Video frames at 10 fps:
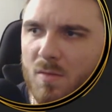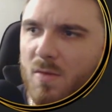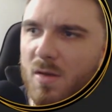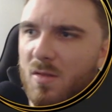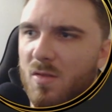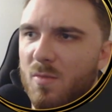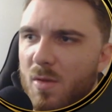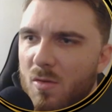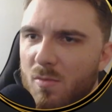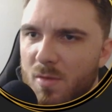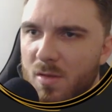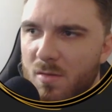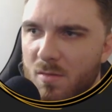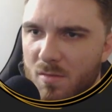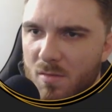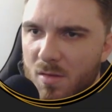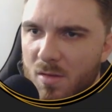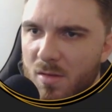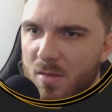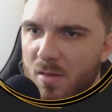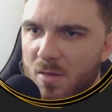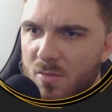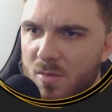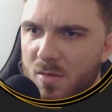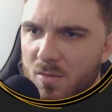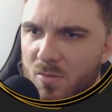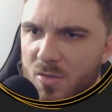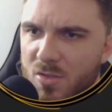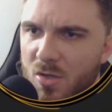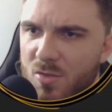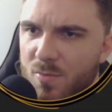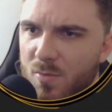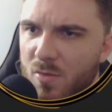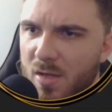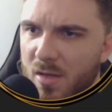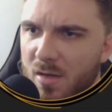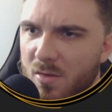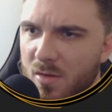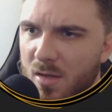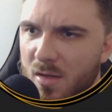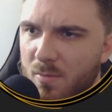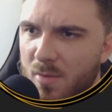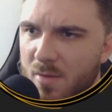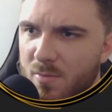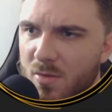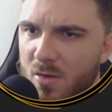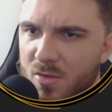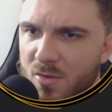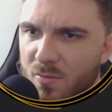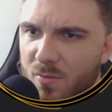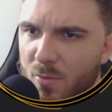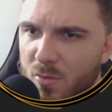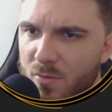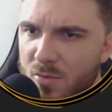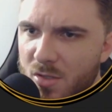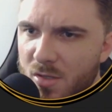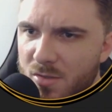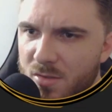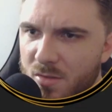If I can spell, but luckily they know what to do. Rechargeable handheld neck and back massager with multiple charges.